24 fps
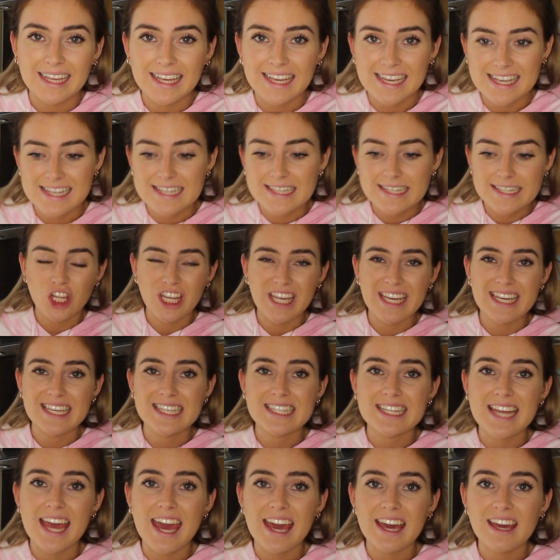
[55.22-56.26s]
is
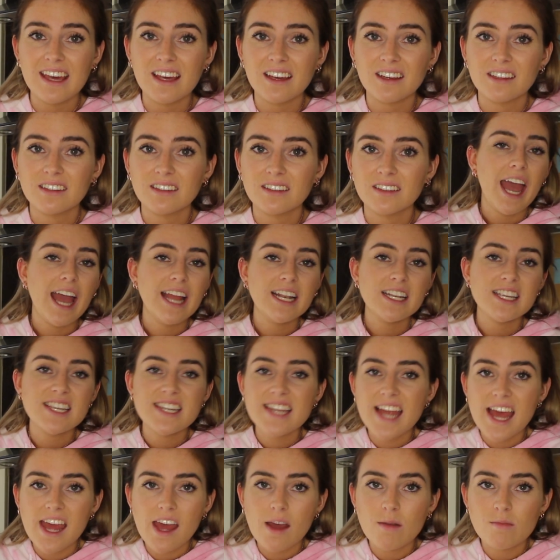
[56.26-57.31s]
cheesecakes. And
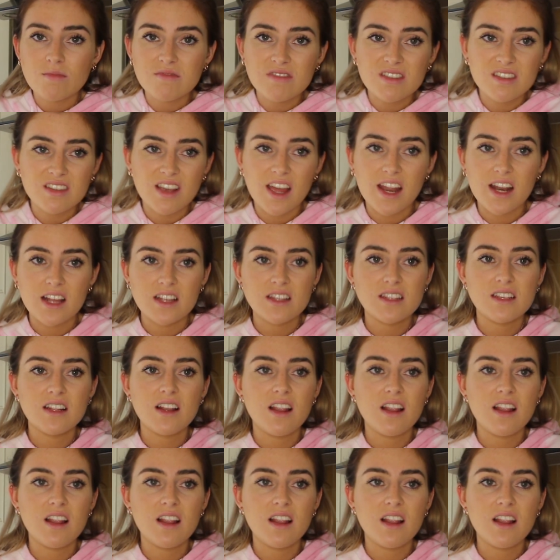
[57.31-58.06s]
today I'm deciding to